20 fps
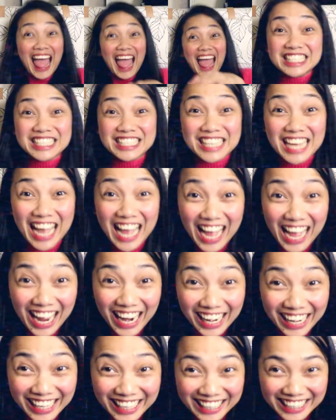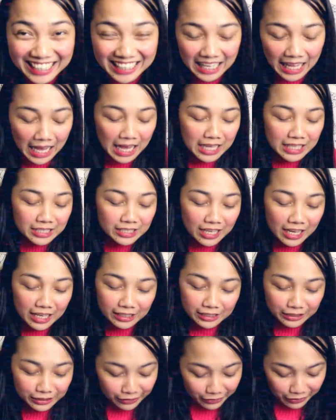So I'll
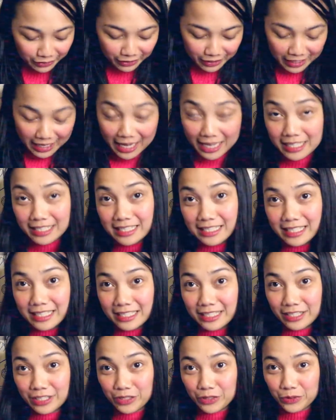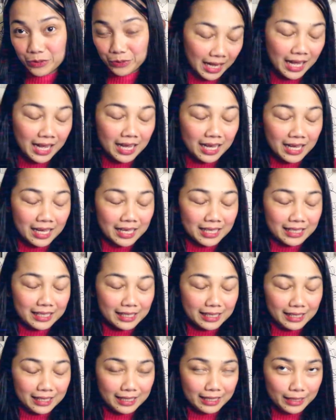show you guys the new
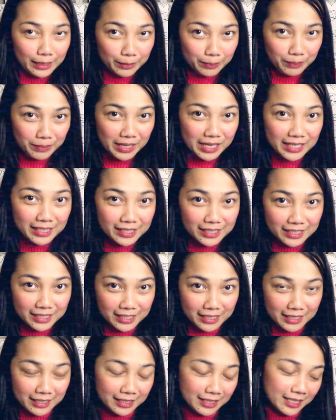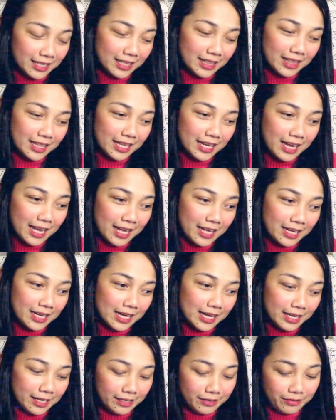lip and cheek tint that I got.